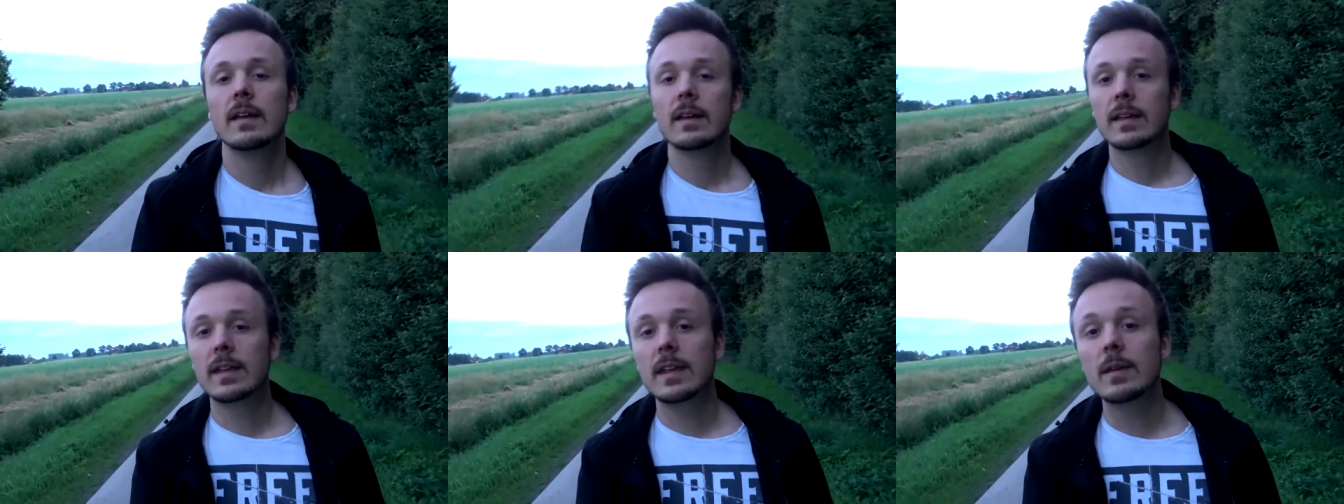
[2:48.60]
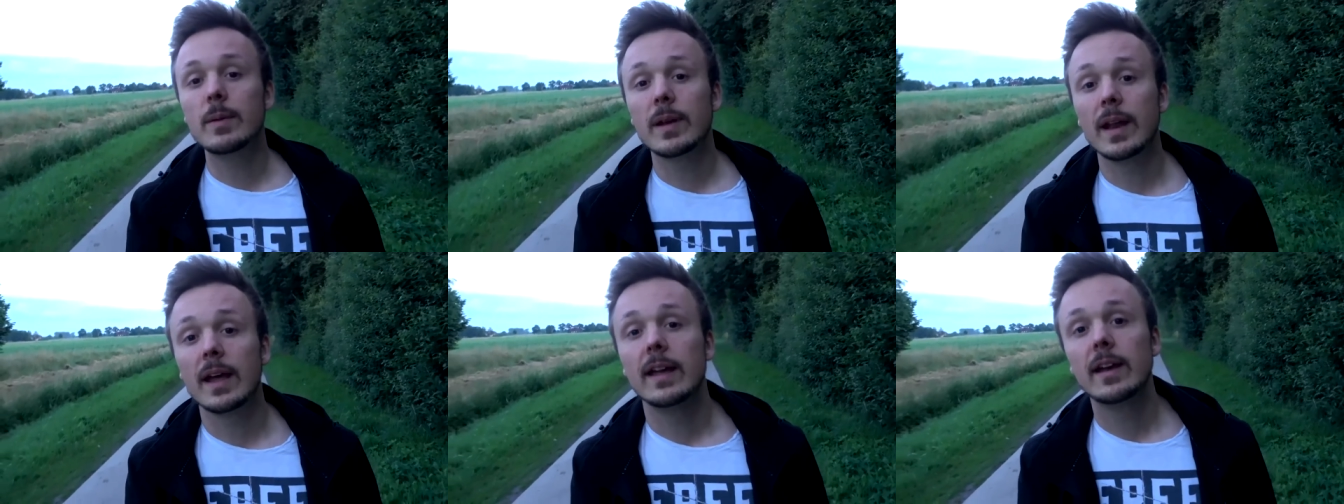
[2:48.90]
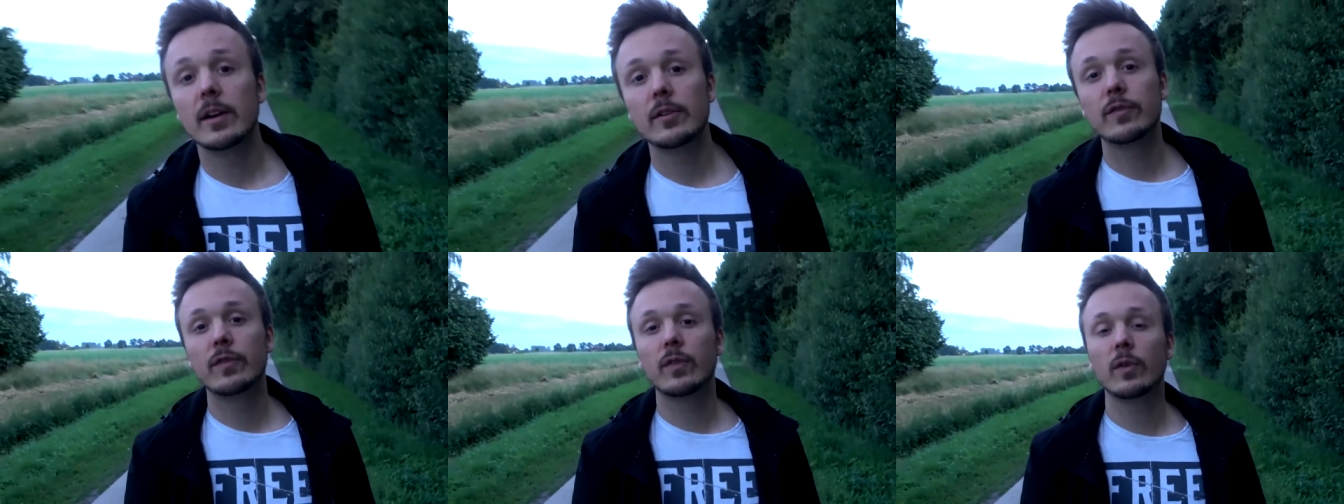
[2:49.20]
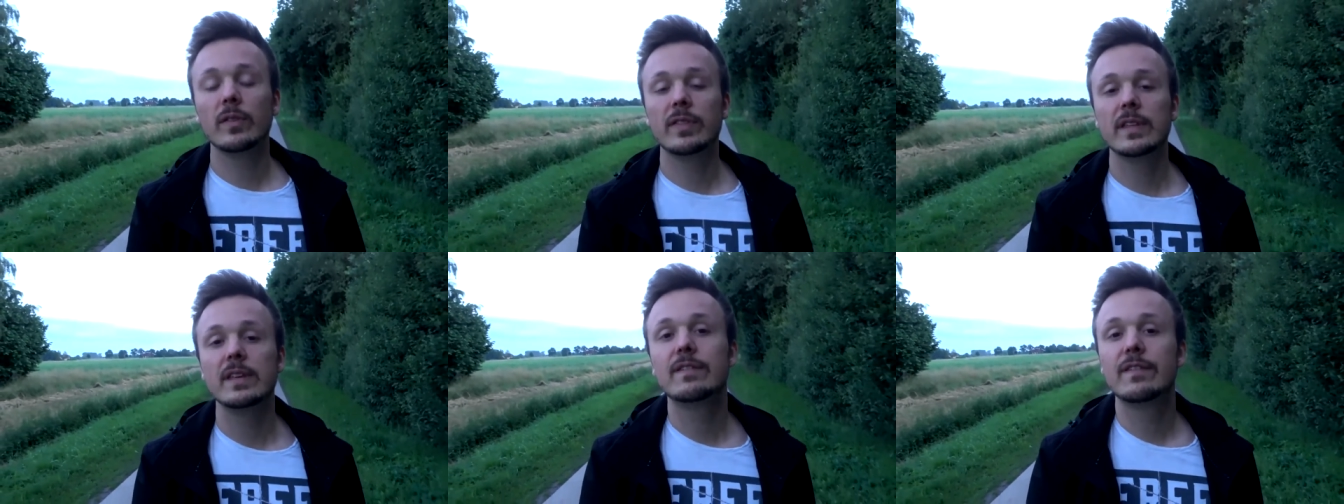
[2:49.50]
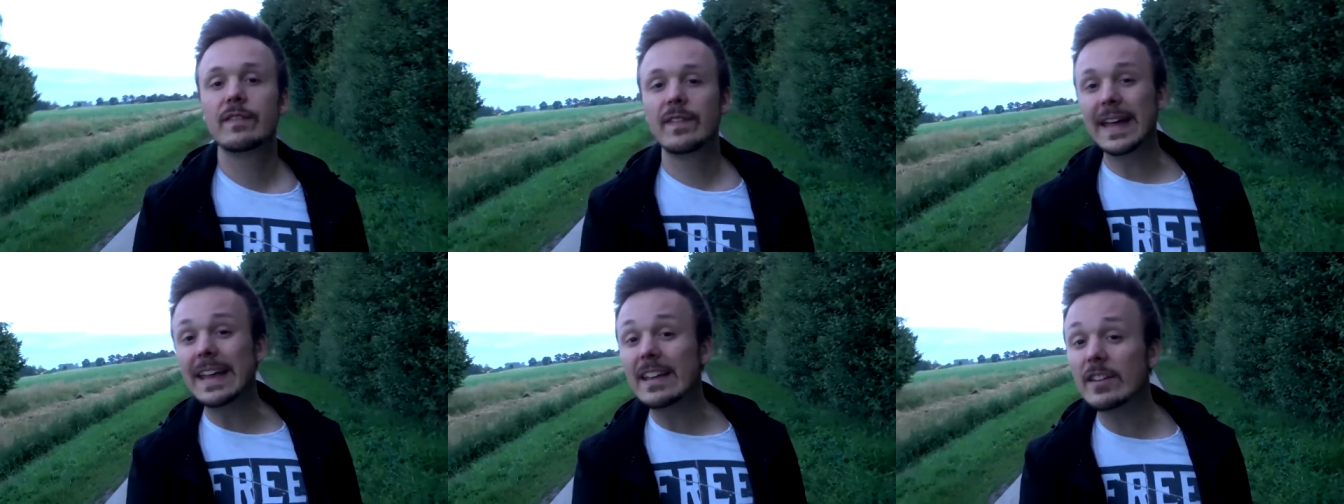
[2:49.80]
Keep an eye out for the
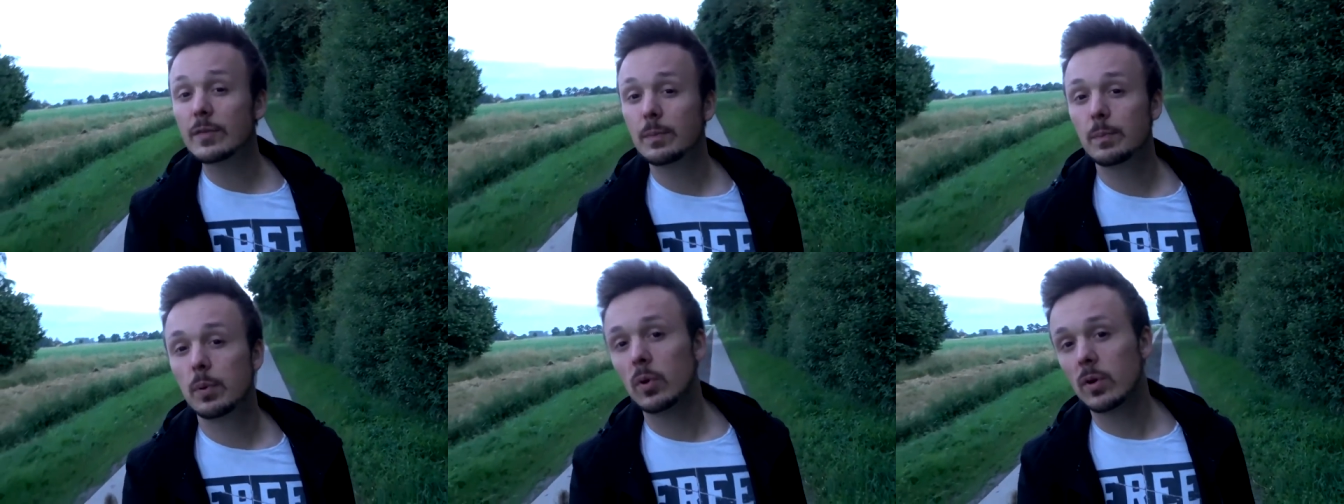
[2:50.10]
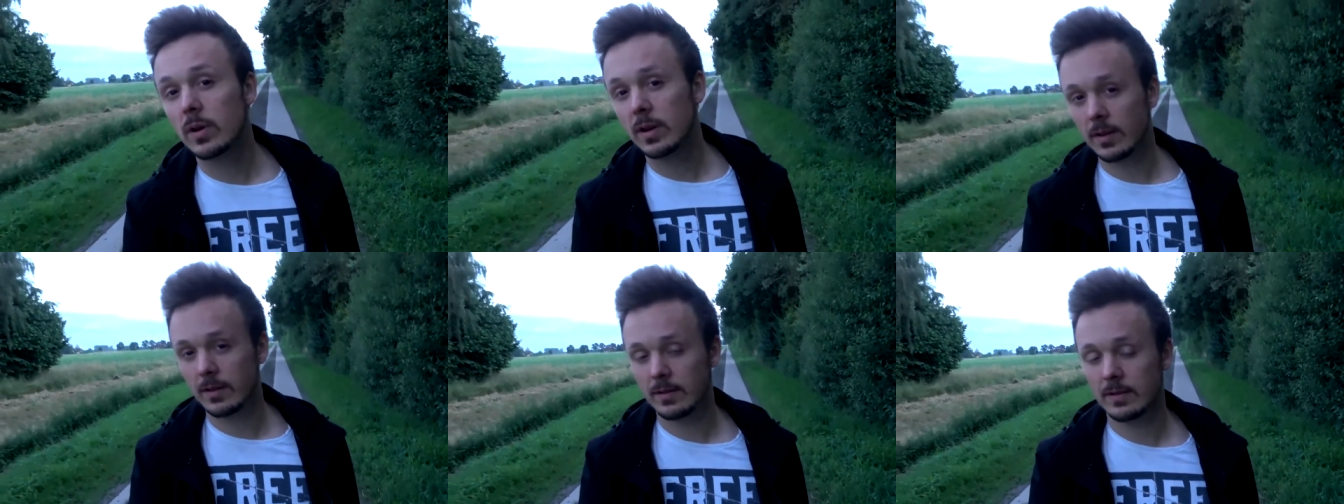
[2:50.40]
Facebook